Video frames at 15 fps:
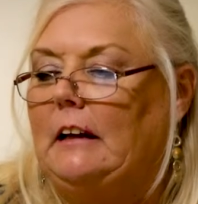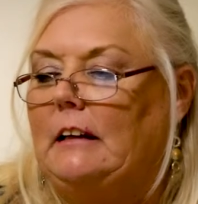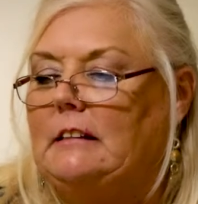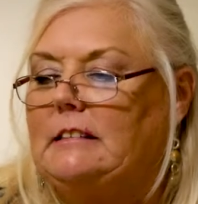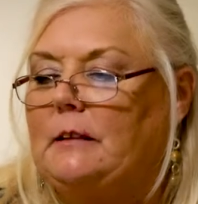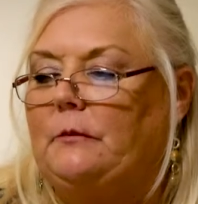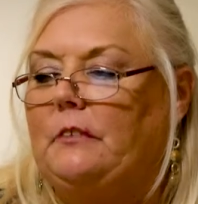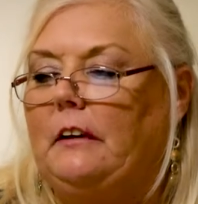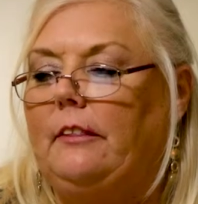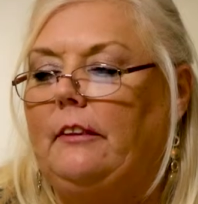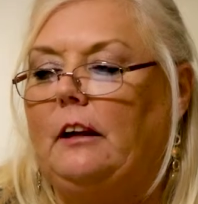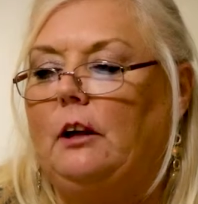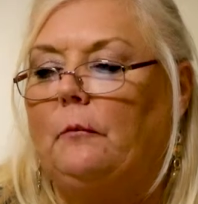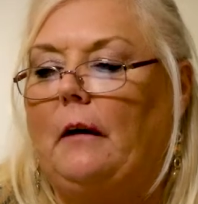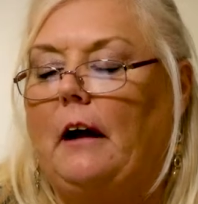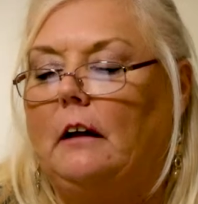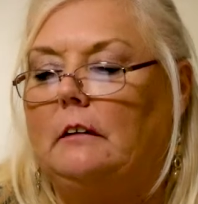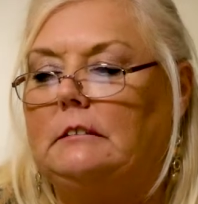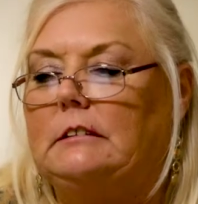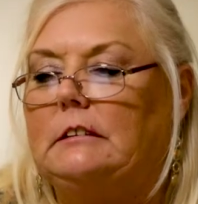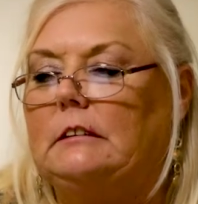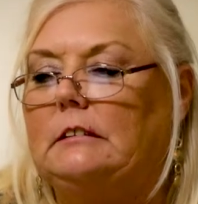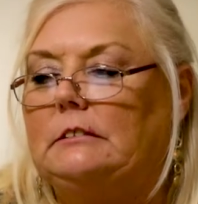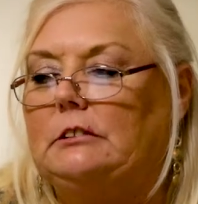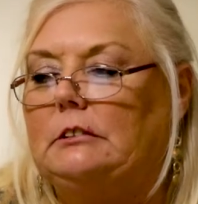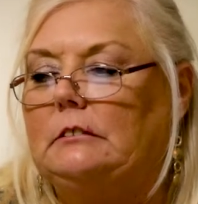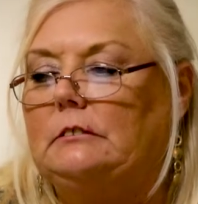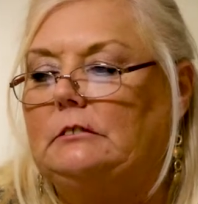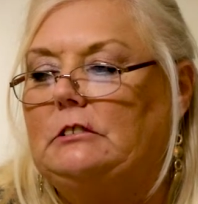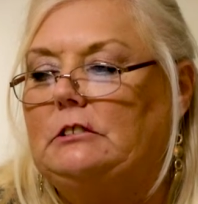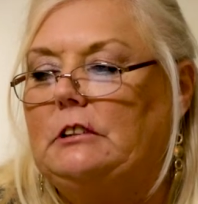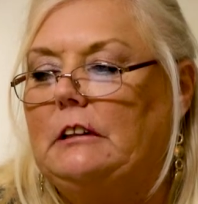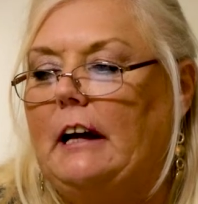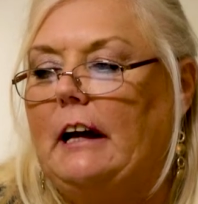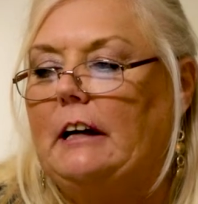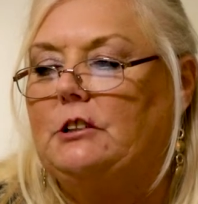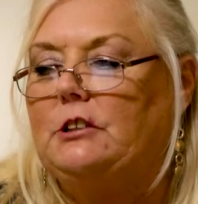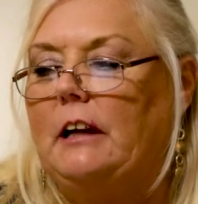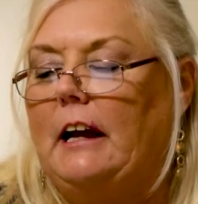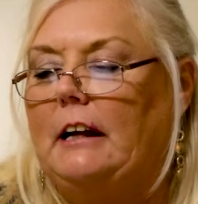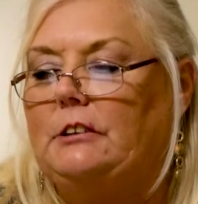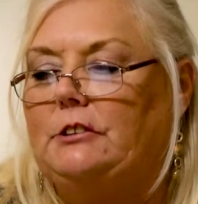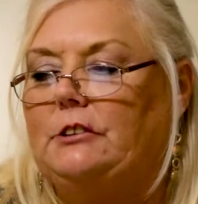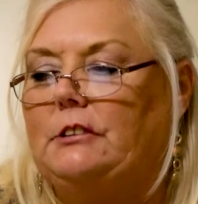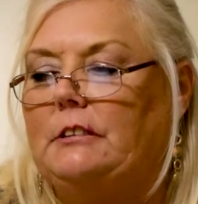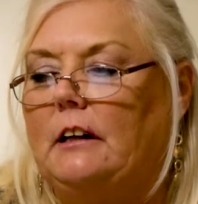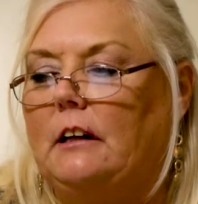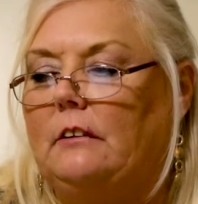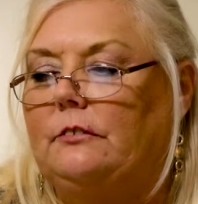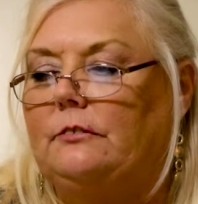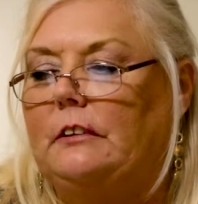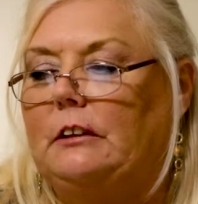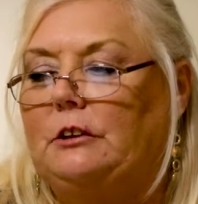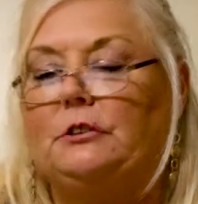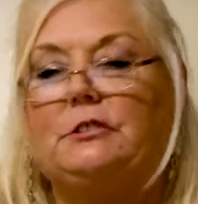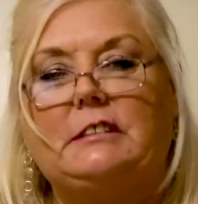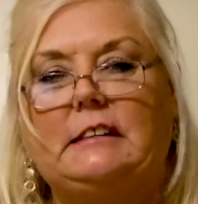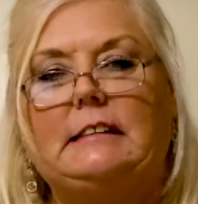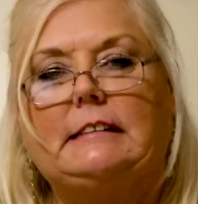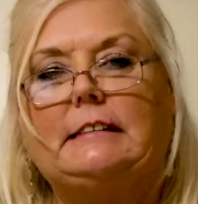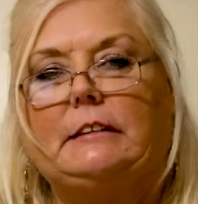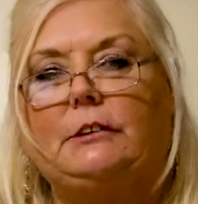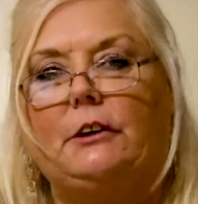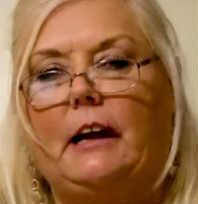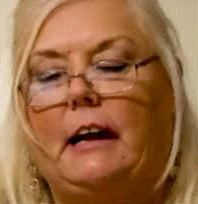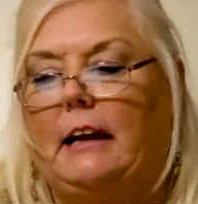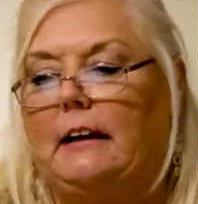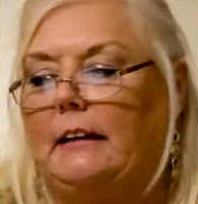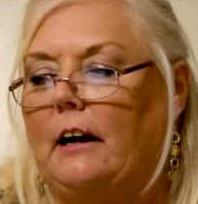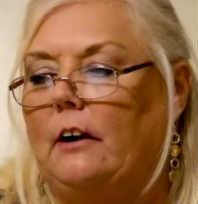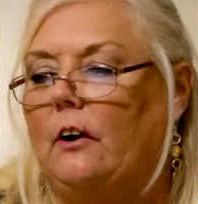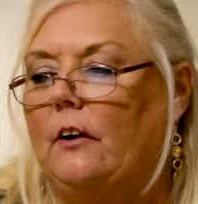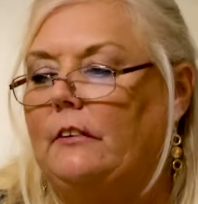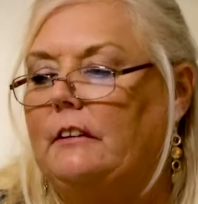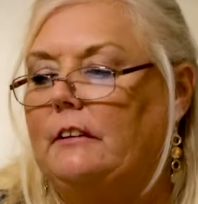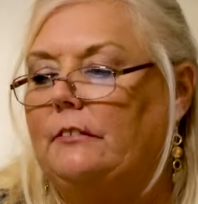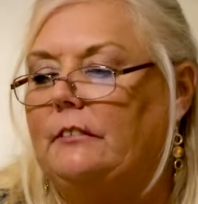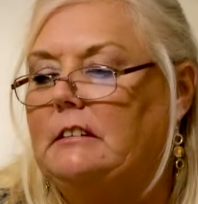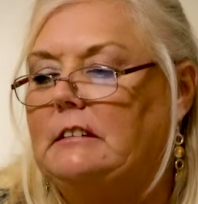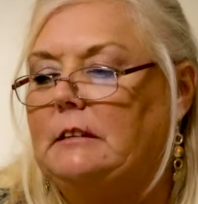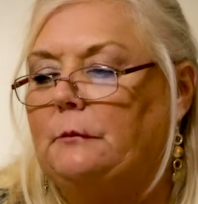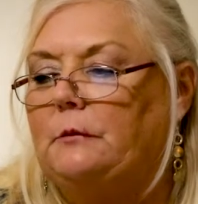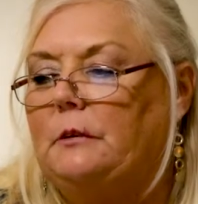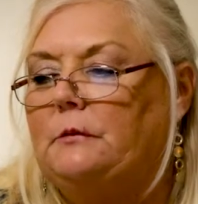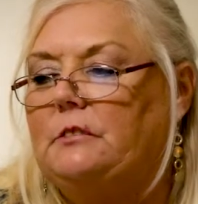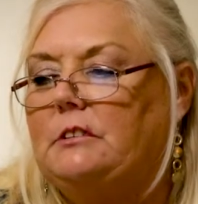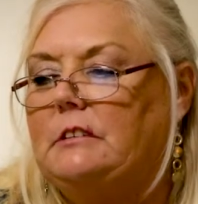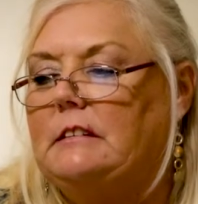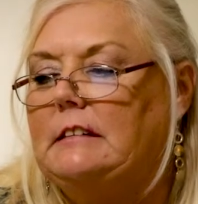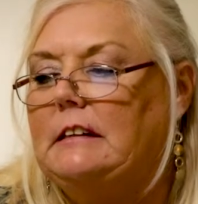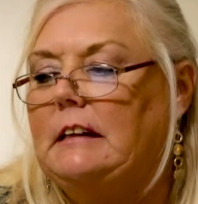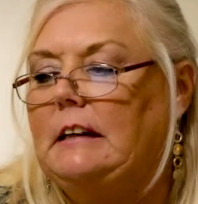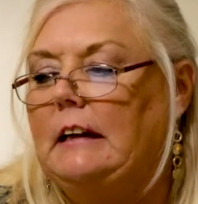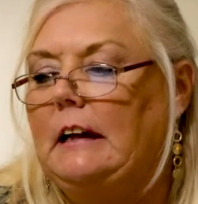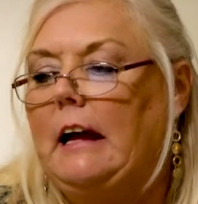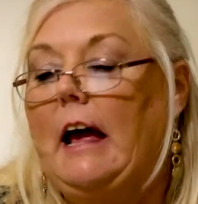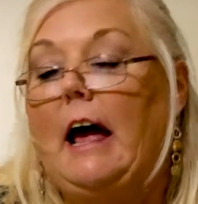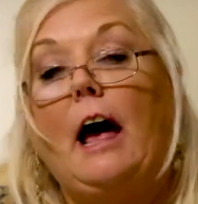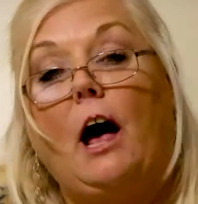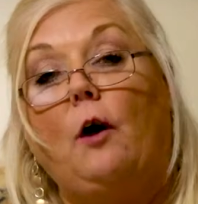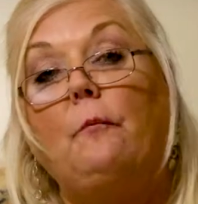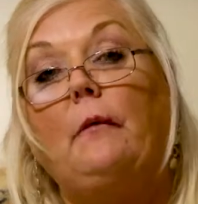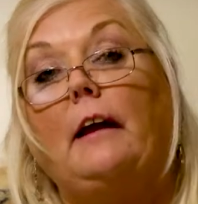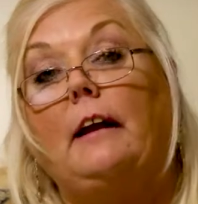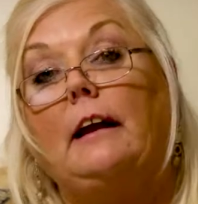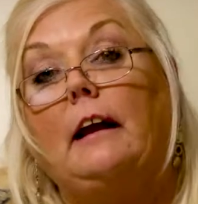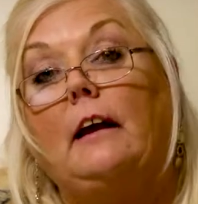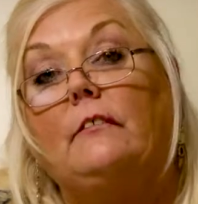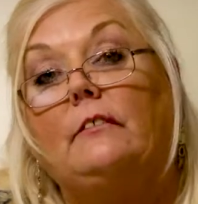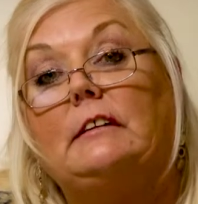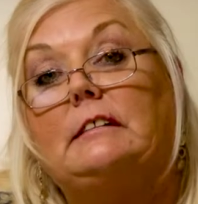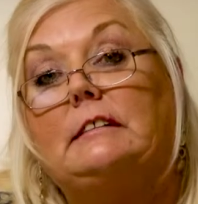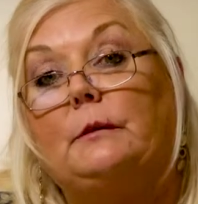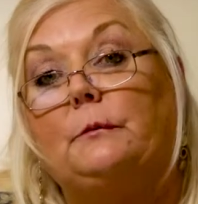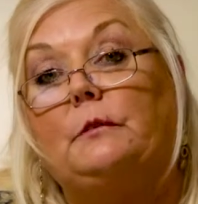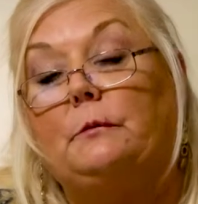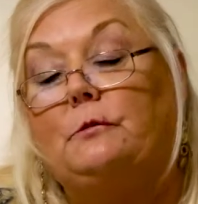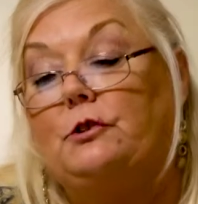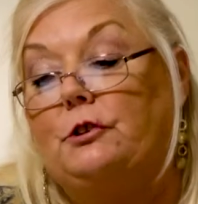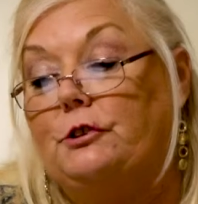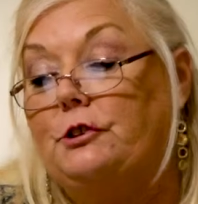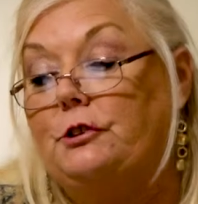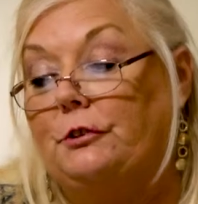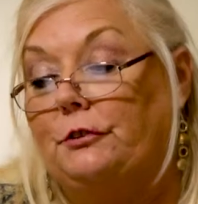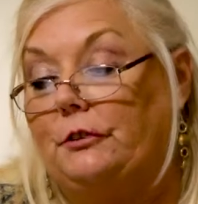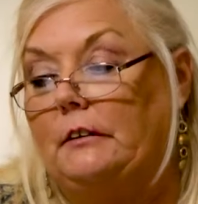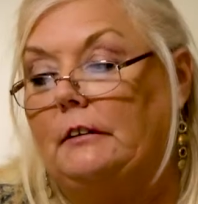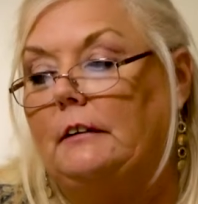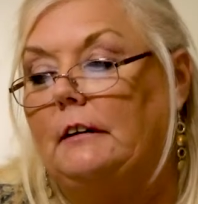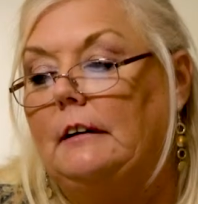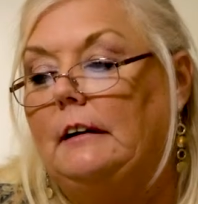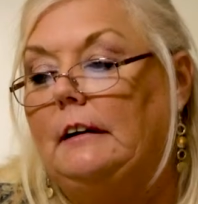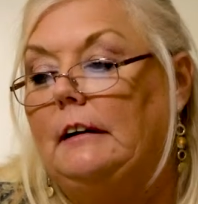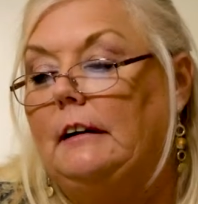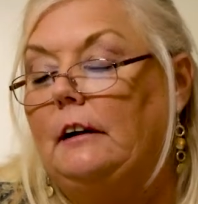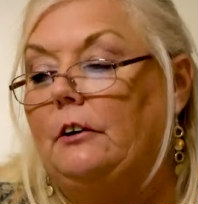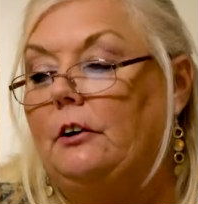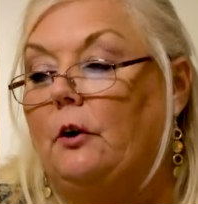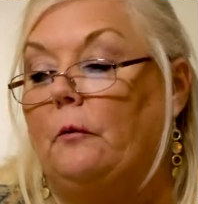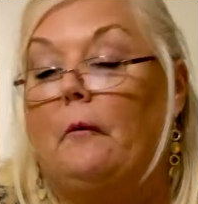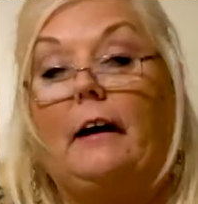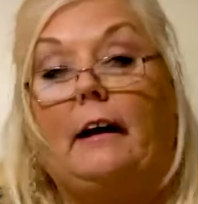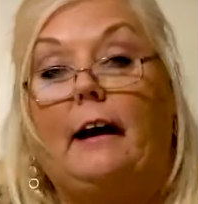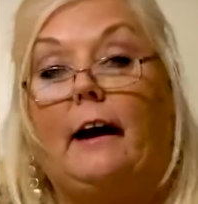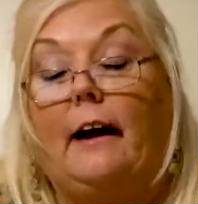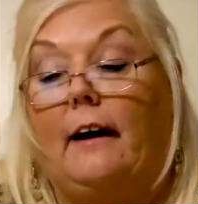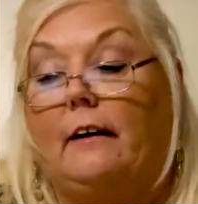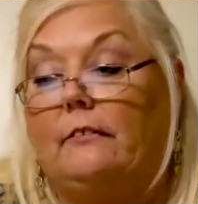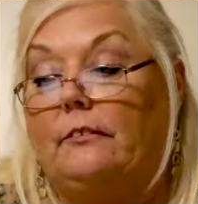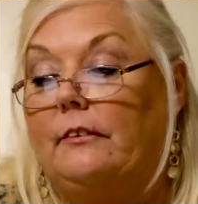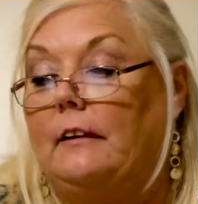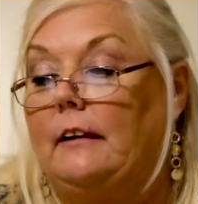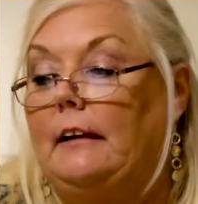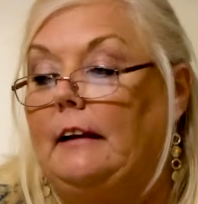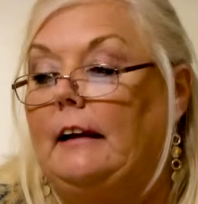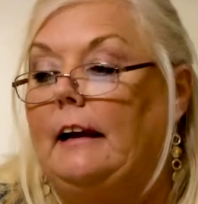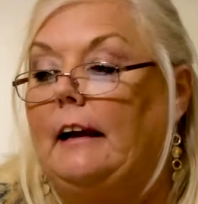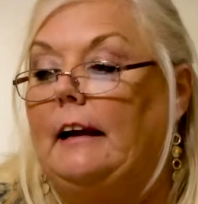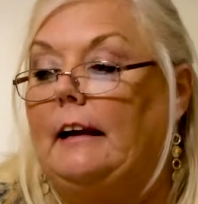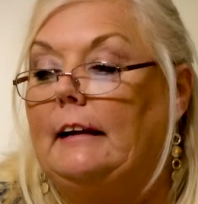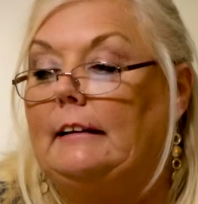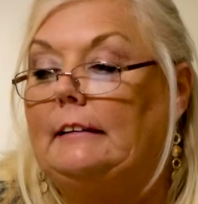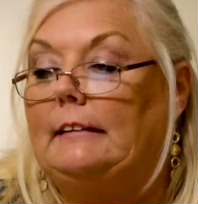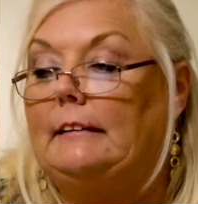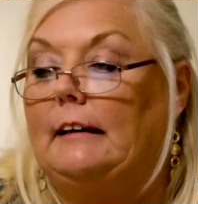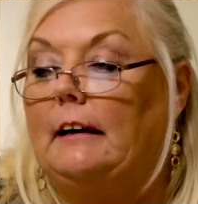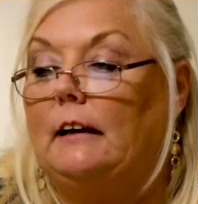something to think about, to actually ask yourself, and you'll see this in your handout, all the different symptoms, to see how many of these symptoms your children, might have, and